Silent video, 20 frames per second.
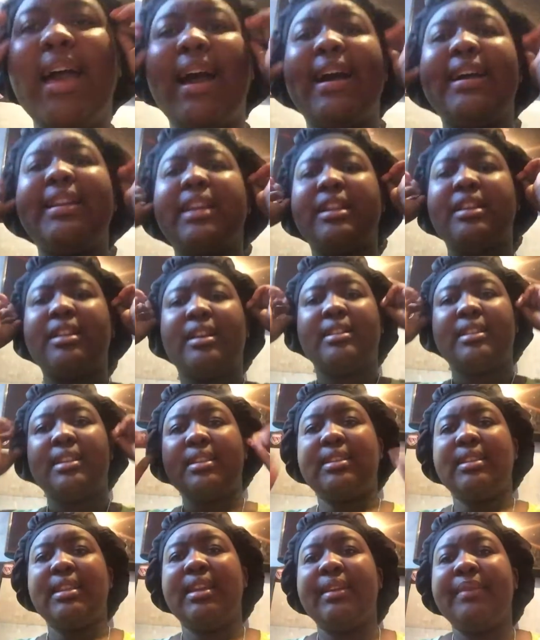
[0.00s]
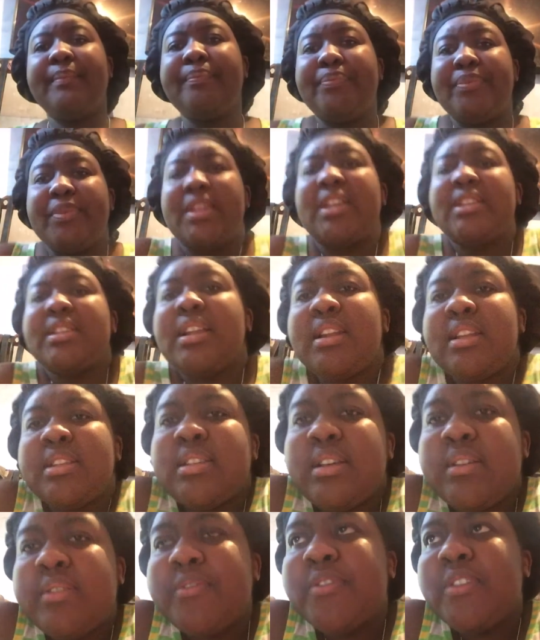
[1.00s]
And another thing, not a lot
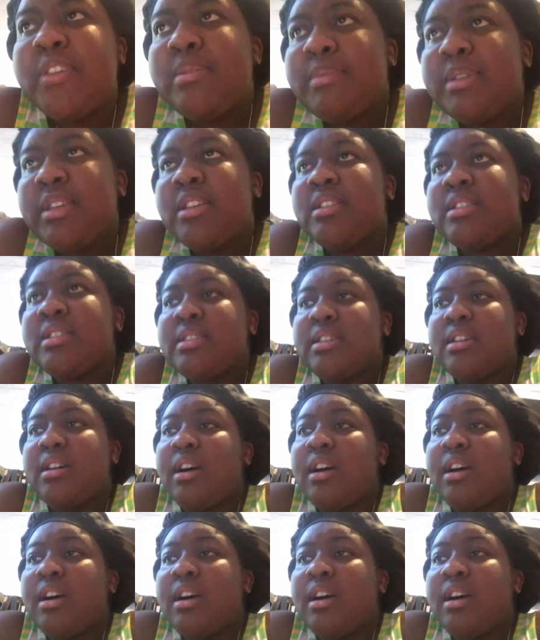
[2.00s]
of females,